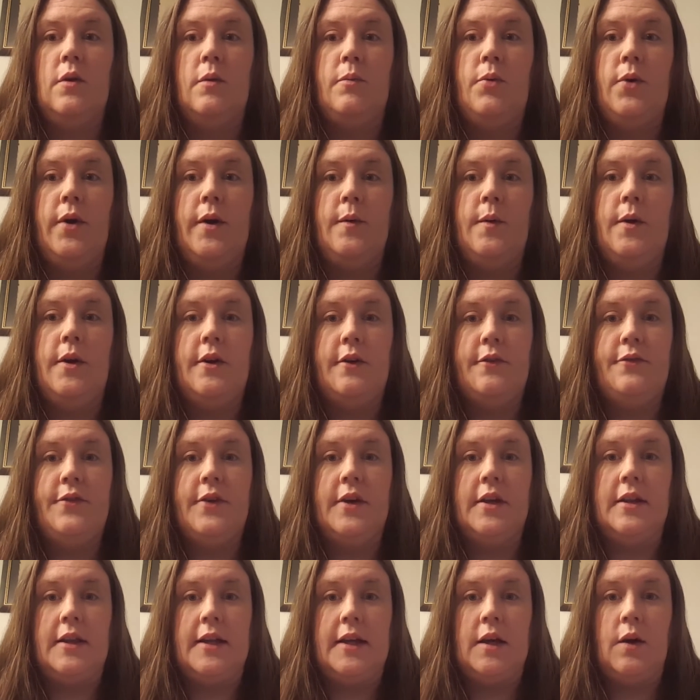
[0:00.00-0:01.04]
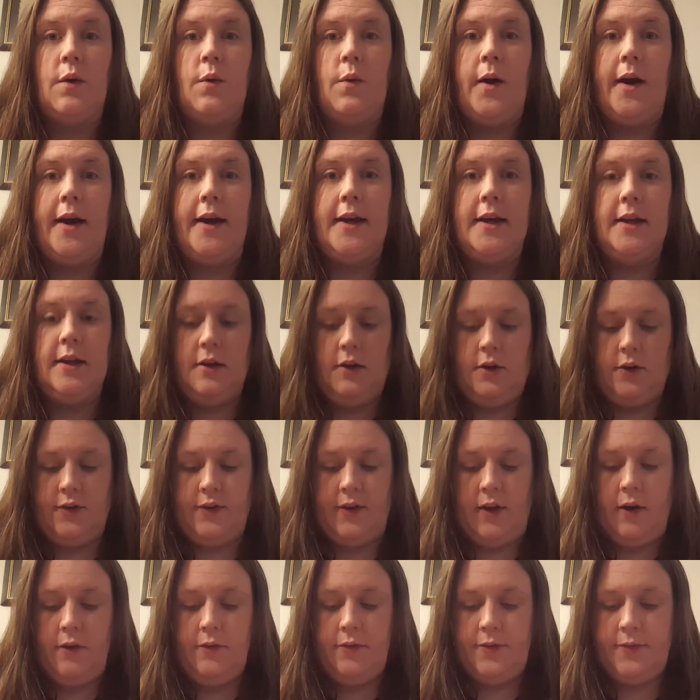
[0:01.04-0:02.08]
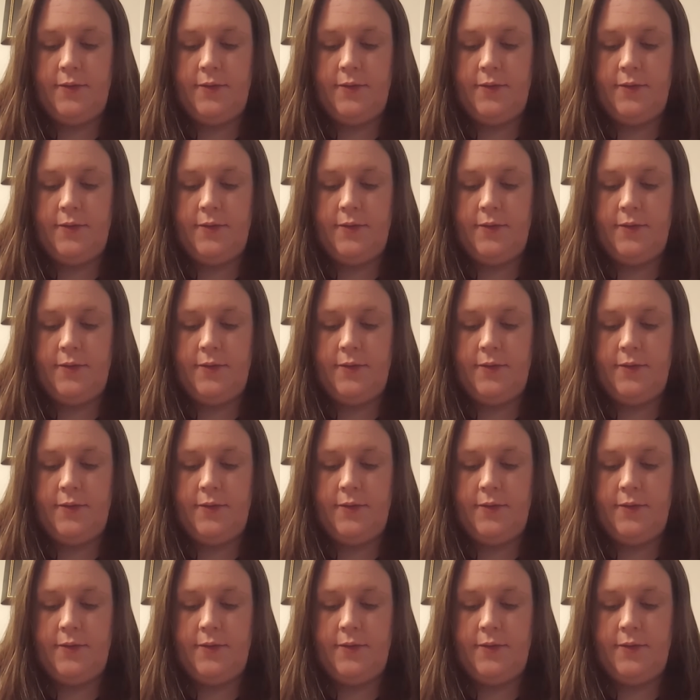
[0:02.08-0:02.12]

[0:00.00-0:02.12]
point where you're feeling quite yourself.